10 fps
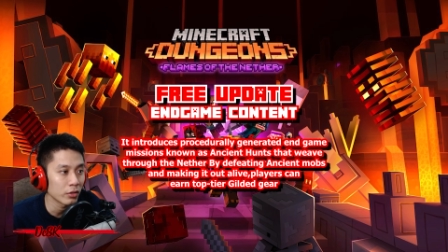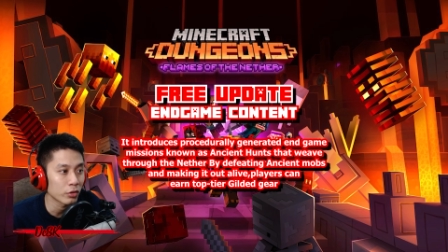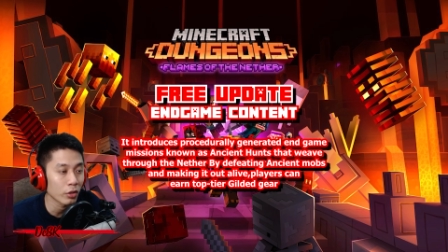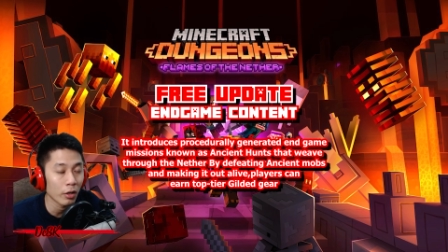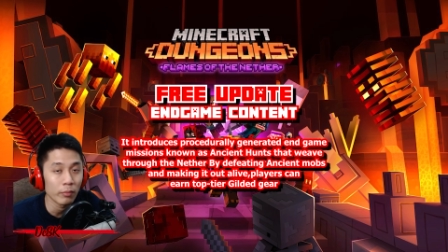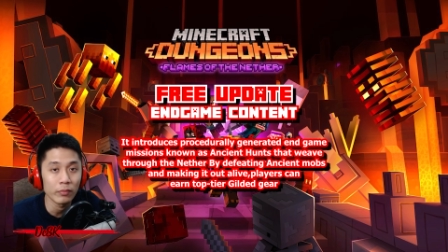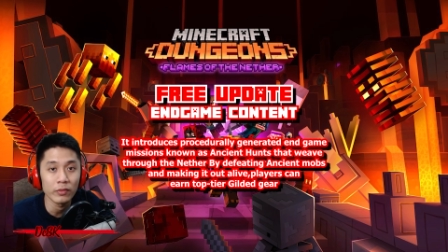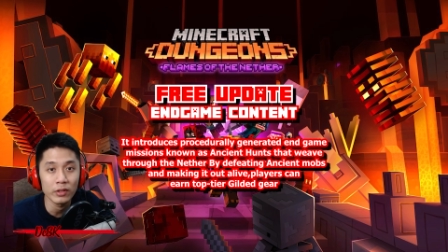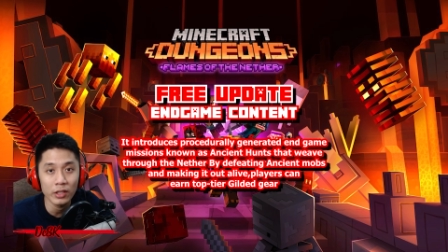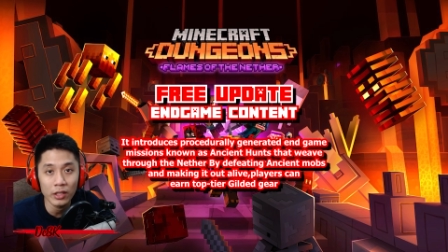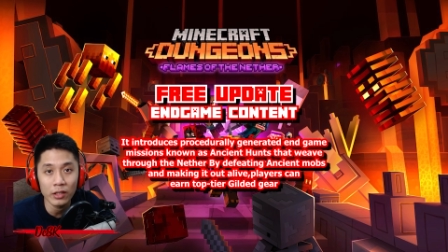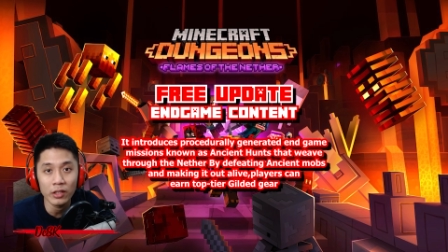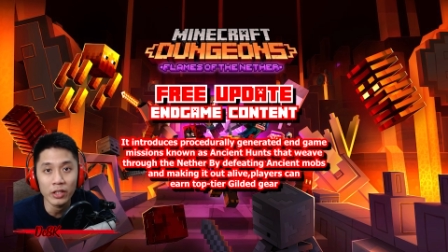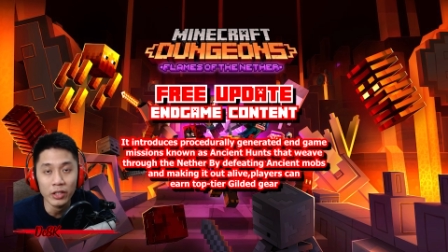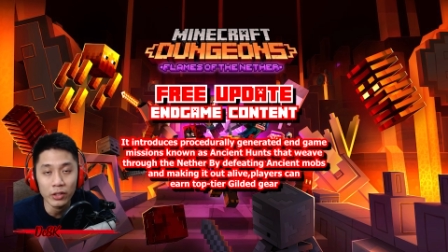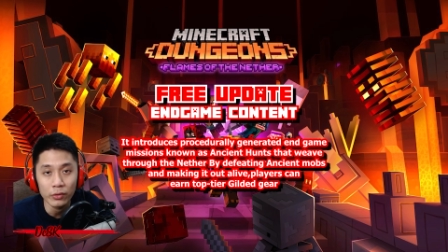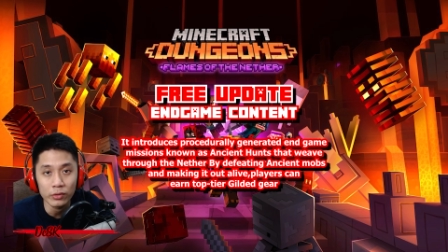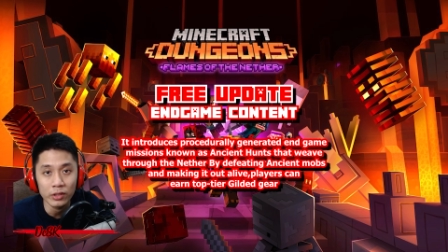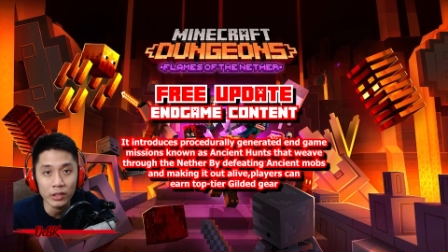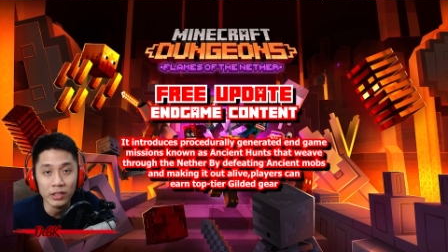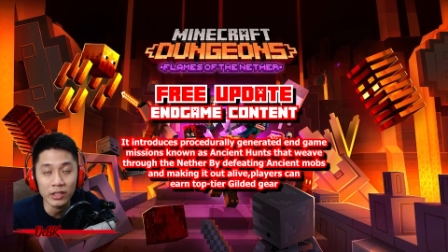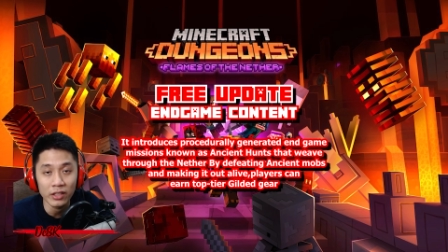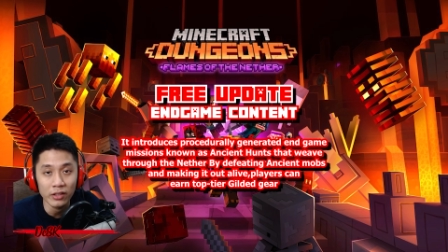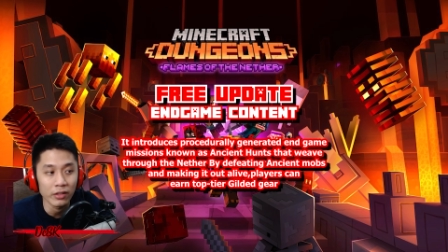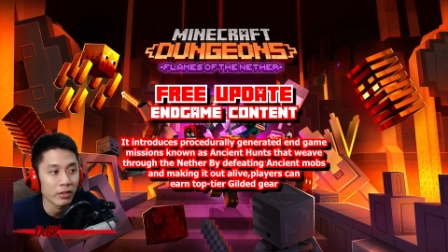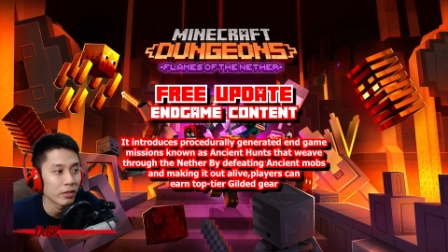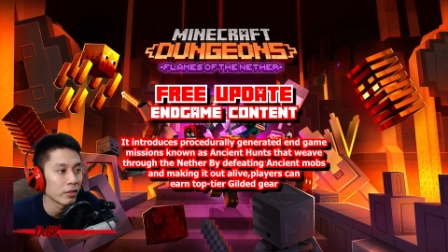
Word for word: earn top tier gilded gear.